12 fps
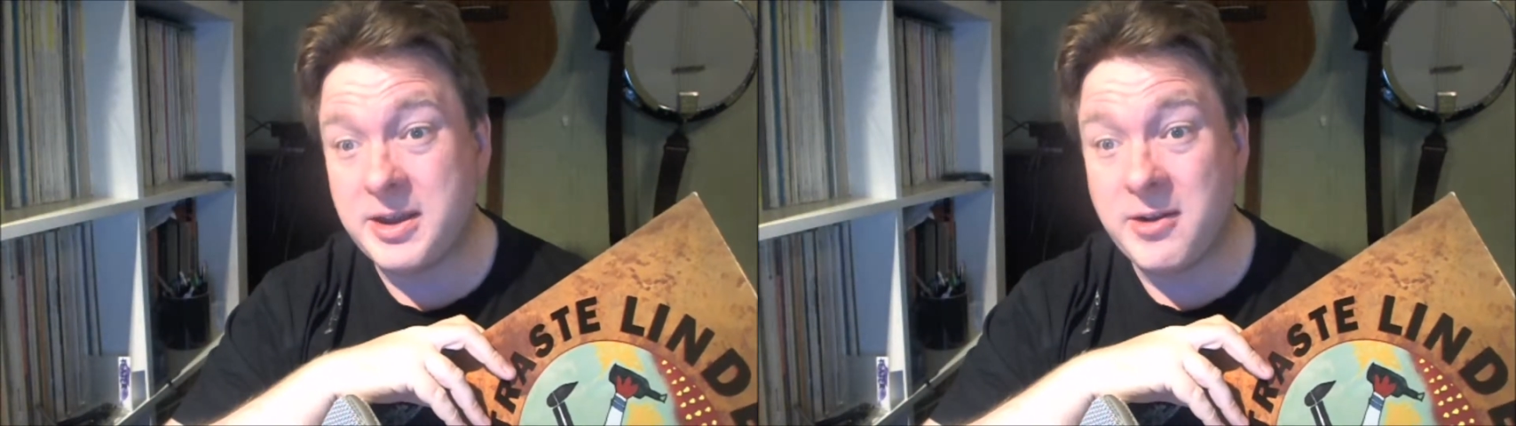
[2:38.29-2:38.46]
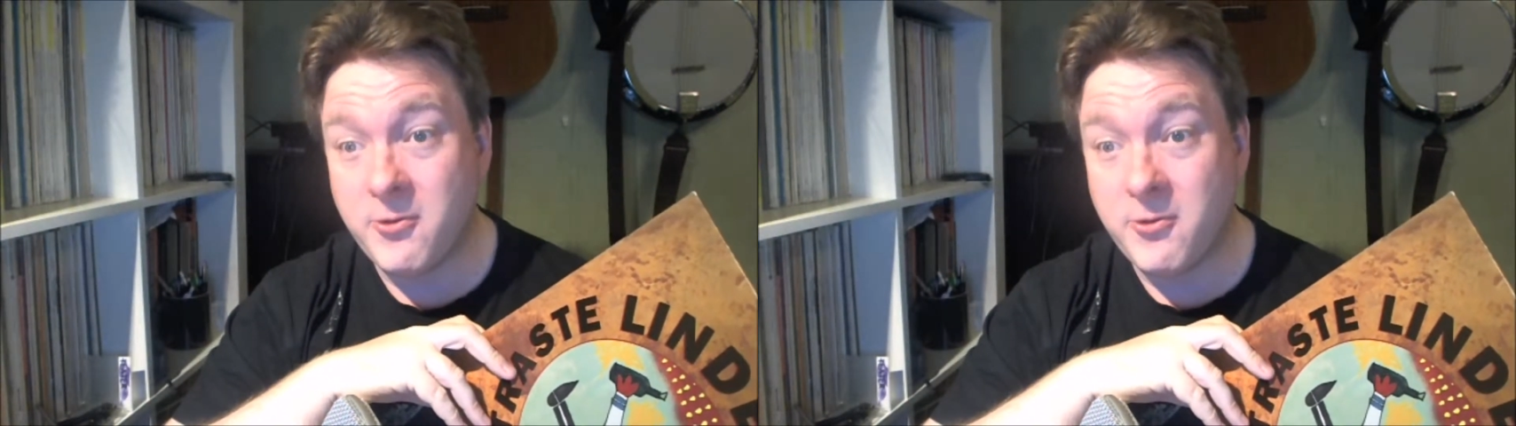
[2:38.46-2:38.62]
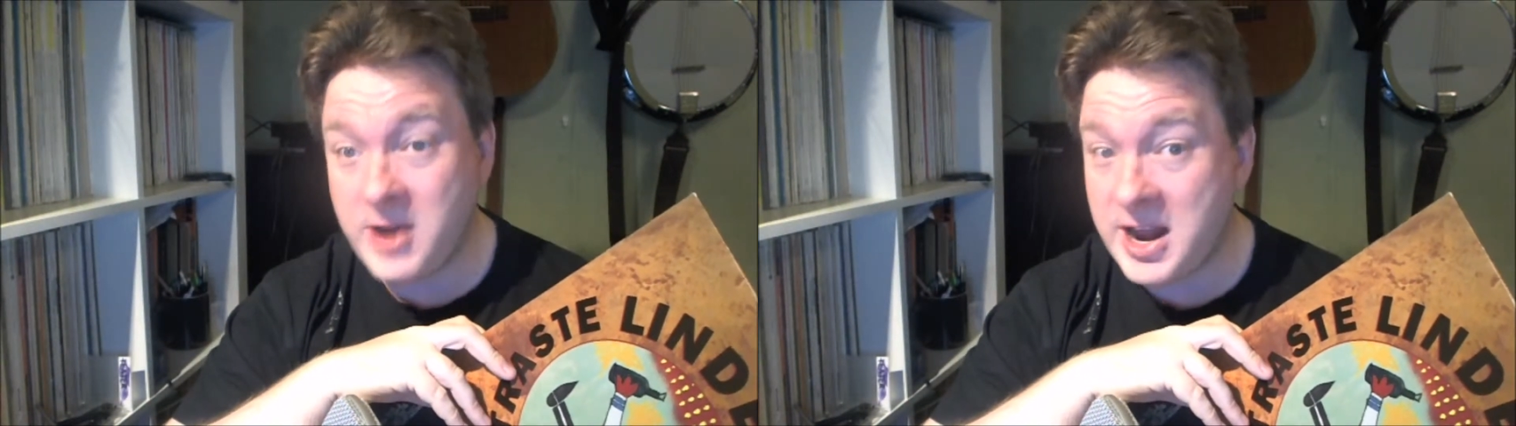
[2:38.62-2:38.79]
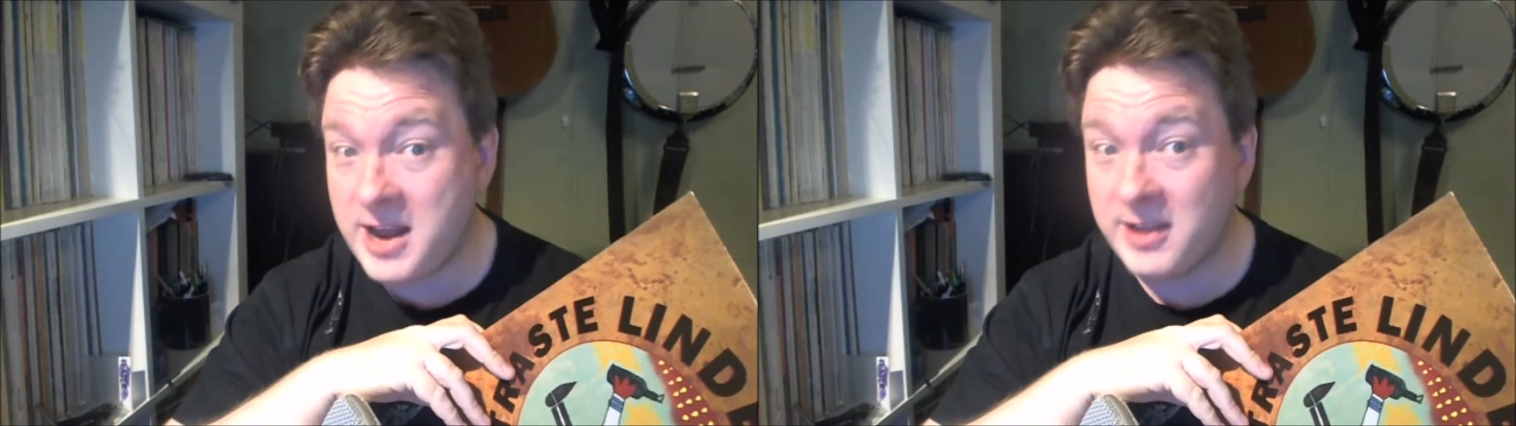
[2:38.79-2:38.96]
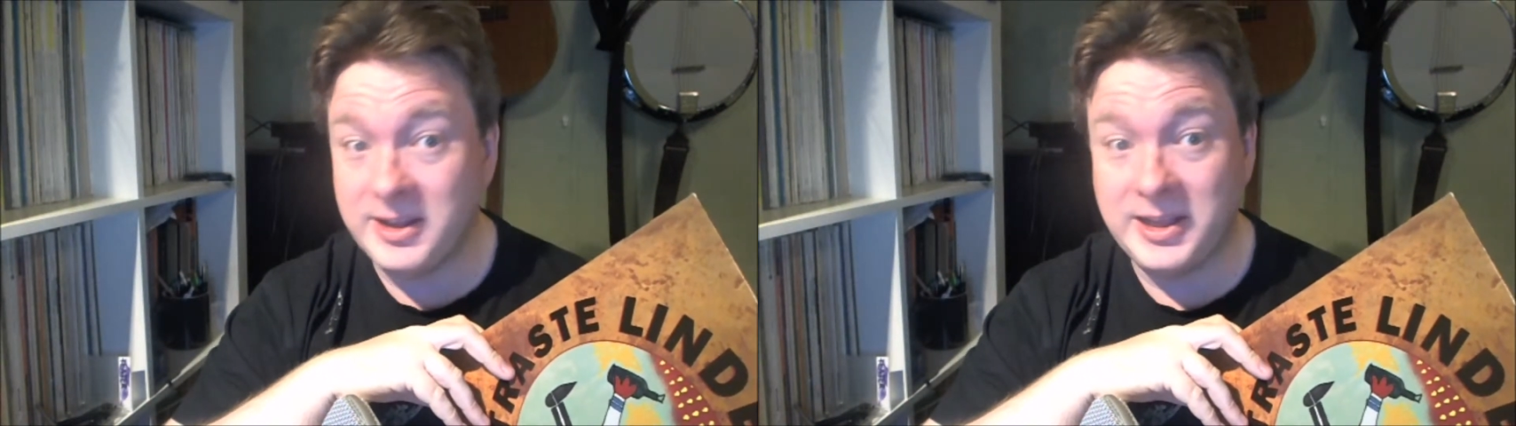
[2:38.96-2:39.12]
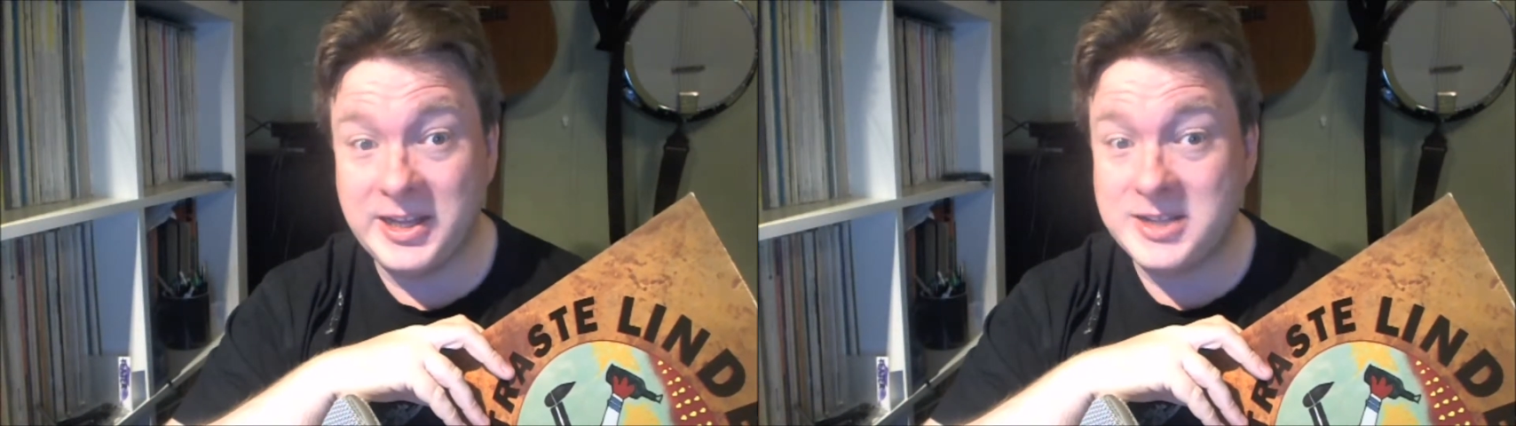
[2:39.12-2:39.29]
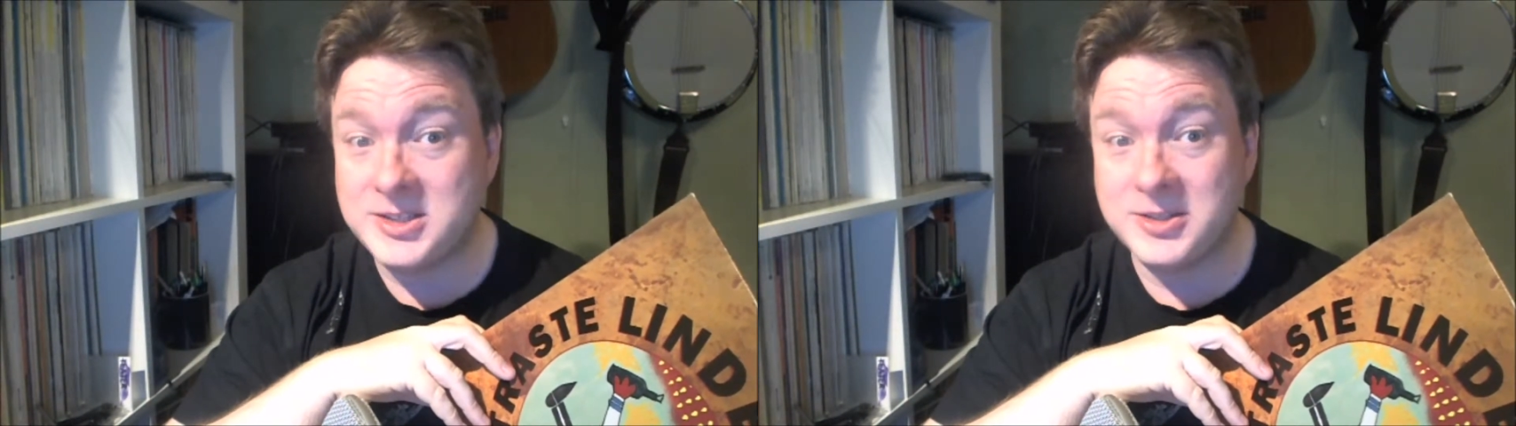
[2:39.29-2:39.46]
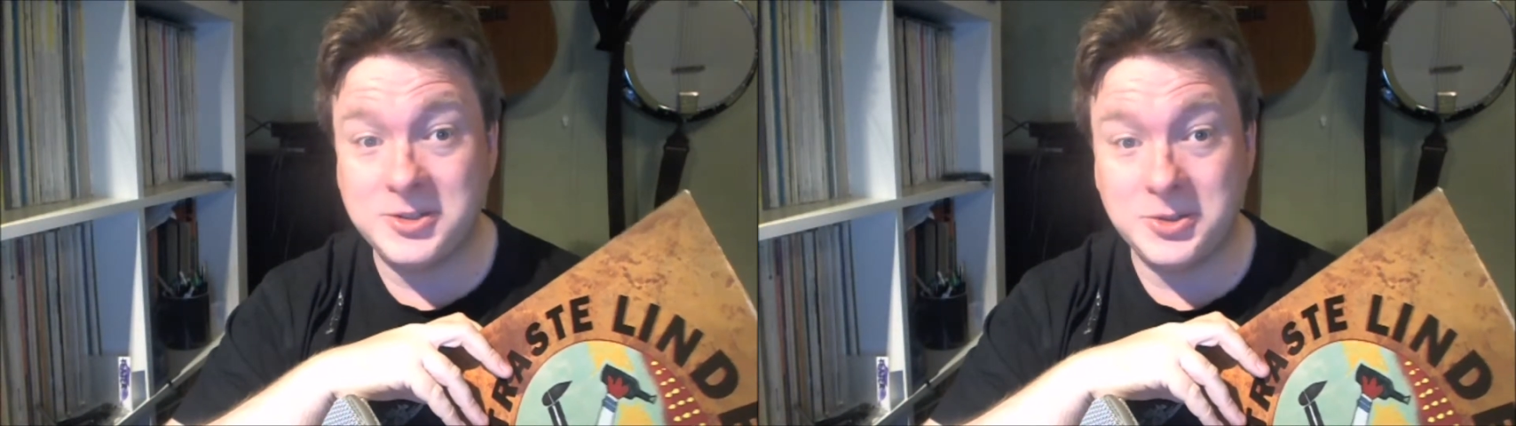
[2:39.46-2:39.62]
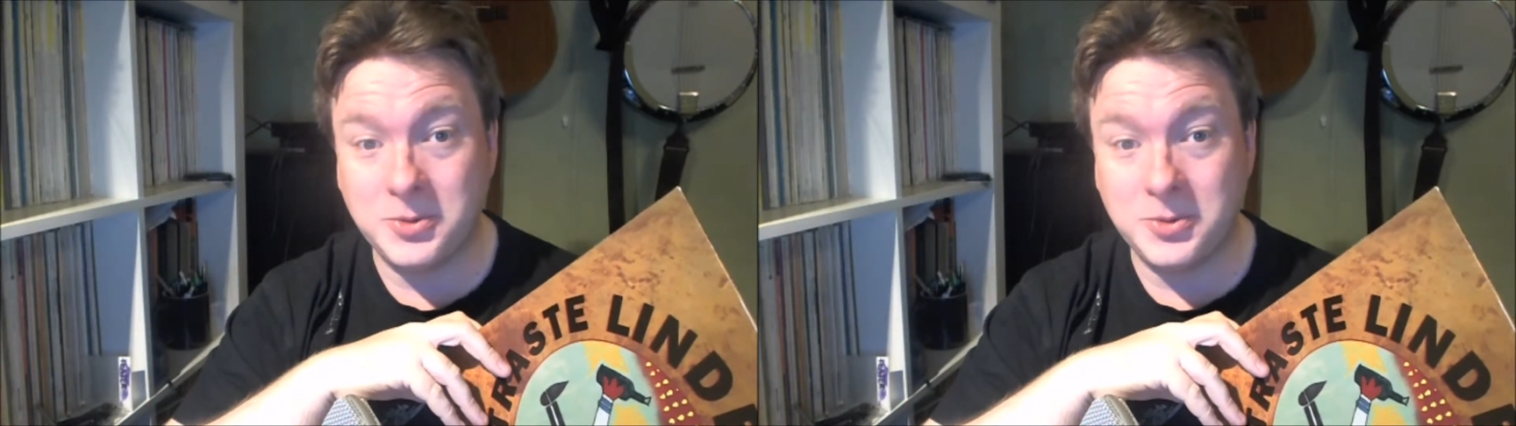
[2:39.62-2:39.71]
rarely listen to